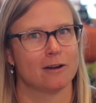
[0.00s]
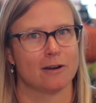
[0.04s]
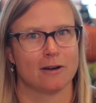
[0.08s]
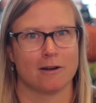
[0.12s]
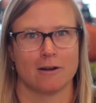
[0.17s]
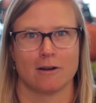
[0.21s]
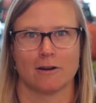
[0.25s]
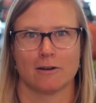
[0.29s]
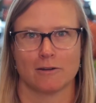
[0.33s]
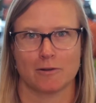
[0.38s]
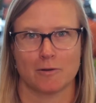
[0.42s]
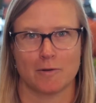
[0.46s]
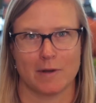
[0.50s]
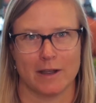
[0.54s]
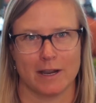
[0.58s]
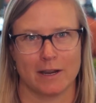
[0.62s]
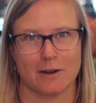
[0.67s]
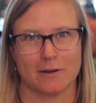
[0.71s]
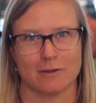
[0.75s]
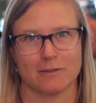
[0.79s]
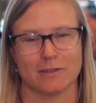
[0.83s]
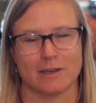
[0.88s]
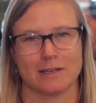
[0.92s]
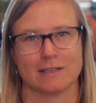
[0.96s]
or an earthquake
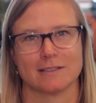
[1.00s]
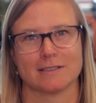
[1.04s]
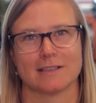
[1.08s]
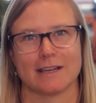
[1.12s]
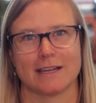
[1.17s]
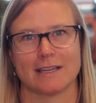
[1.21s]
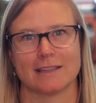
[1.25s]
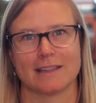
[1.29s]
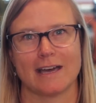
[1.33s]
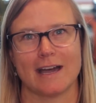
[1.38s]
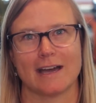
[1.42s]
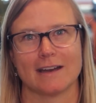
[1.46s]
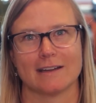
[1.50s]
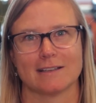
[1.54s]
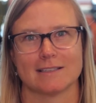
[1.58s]
or things like that.